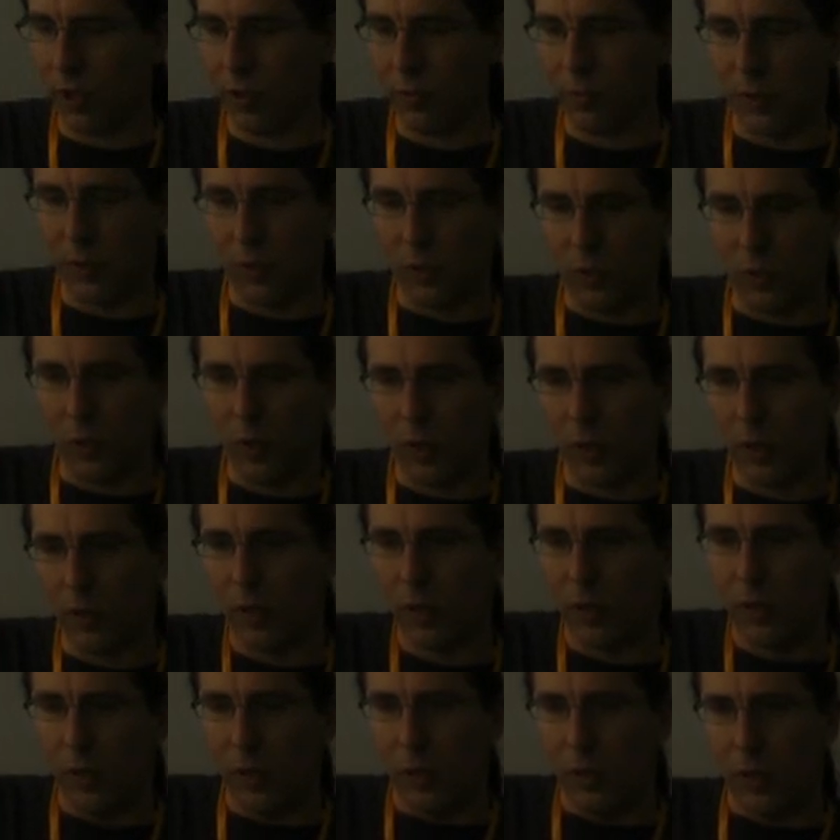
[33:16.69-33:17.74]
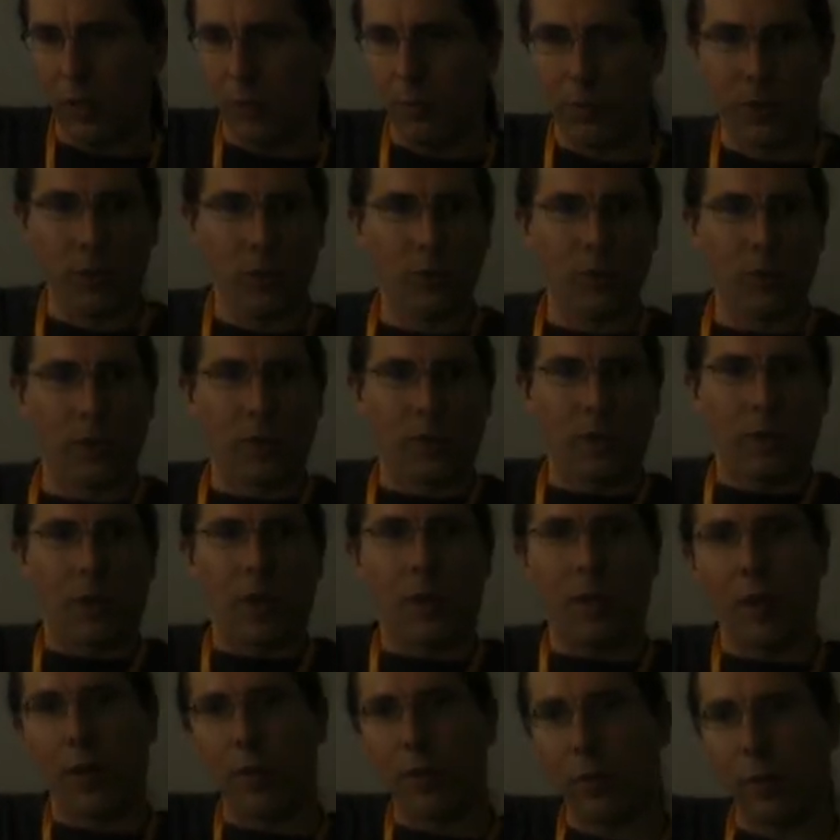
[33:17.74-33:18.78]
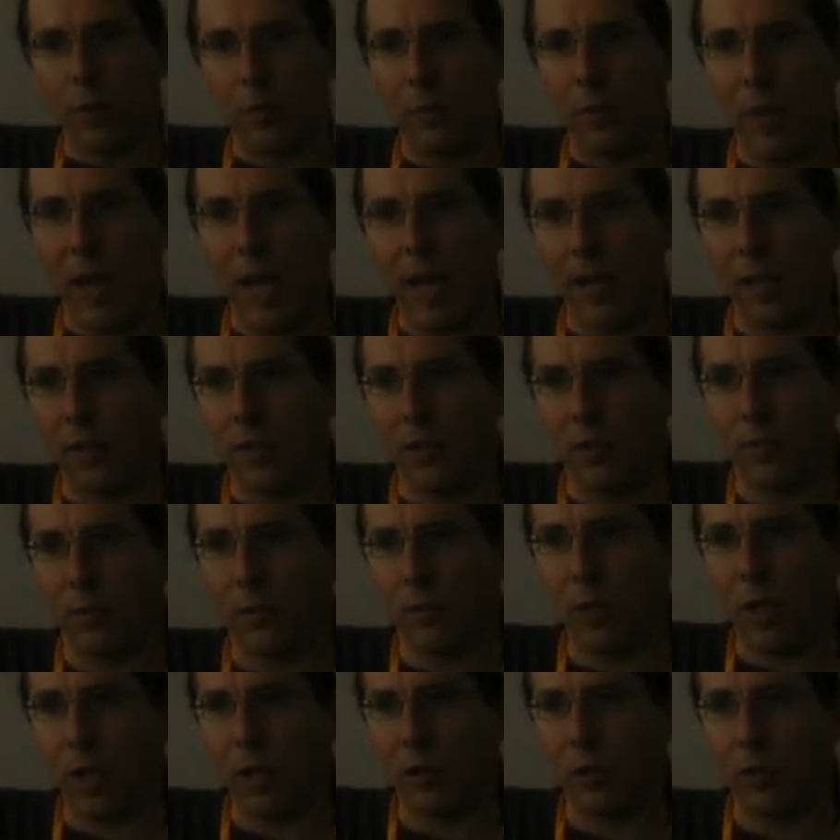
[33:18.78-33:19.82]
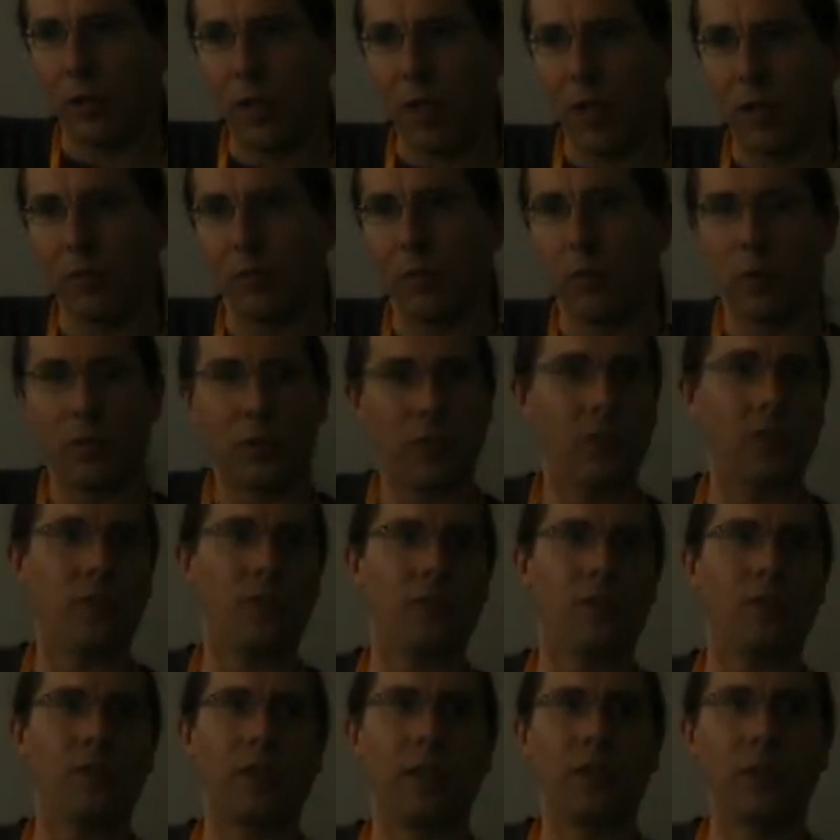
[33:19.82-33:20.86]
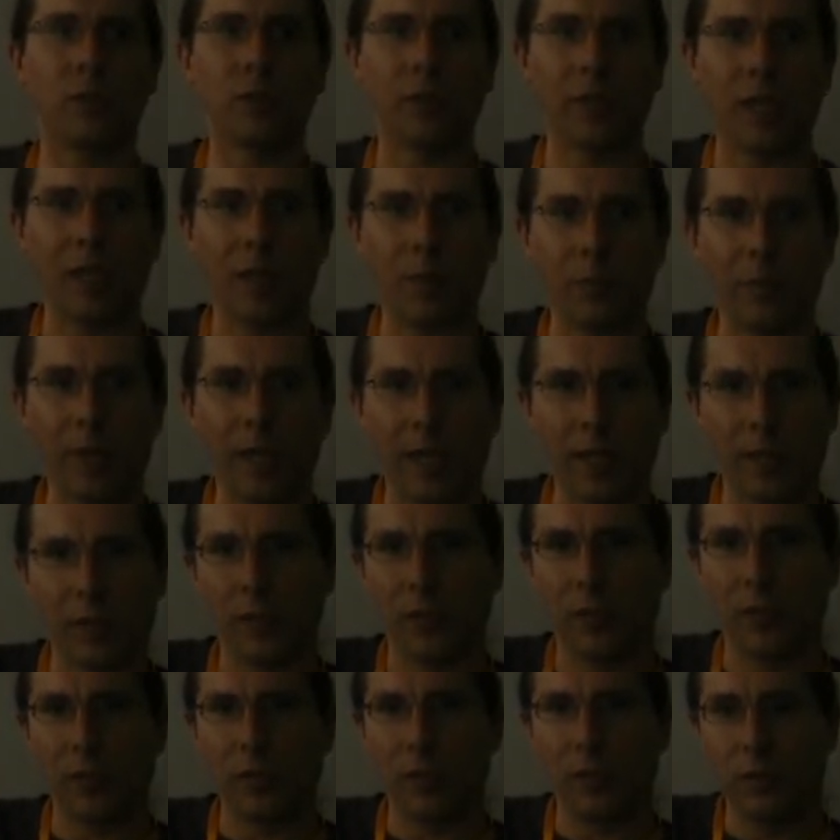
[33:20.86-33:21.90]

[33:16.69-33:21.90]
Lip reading: that I've been doing, I've been using another package from Dr. Lava, which is his LaserCam package.